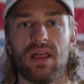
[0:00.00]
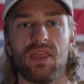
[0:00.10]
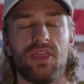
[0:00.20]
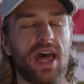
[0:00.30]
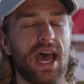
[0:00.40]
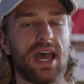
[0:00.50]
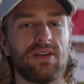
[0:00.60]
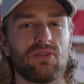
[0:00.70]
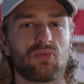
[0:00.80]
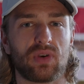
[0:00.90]

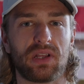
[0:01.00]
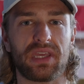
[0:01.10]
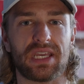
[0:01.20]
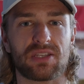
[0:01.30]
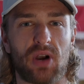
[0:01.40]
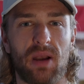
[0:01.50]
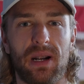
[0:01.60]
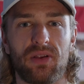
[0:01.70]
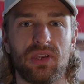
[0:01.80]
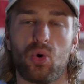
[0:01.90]
that really is
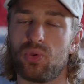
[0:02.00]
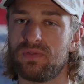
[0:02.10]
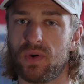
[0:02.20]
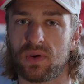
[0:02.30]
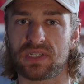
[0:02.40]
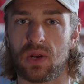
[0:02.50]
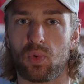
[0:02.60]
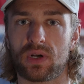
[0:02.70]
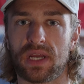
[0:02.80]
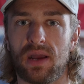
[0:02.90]
primarily only focused on
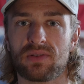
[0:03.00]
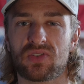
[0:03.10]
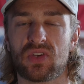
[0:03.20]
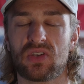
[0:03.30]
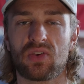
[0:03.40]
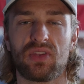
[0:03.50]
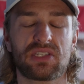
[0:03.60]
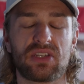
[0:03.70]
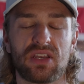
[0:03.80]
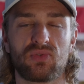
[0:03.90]
workouts. So
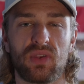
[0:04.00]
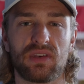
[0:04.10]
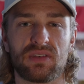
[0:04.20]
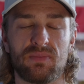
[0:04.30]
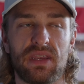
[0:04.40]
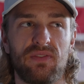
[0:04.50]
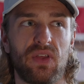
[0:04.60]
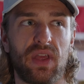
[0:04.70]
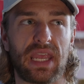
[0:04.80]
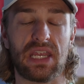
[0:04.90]
this does really, to me,
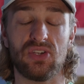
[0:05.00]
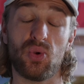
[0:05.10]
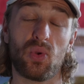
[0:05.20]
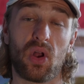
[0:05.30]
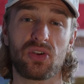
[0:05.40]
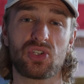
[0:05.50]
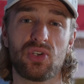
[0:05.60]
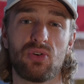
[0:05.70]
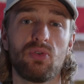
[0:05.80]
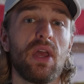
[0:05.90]
feel like a do-it-all
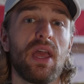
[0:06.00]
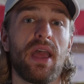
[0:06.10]
shoe.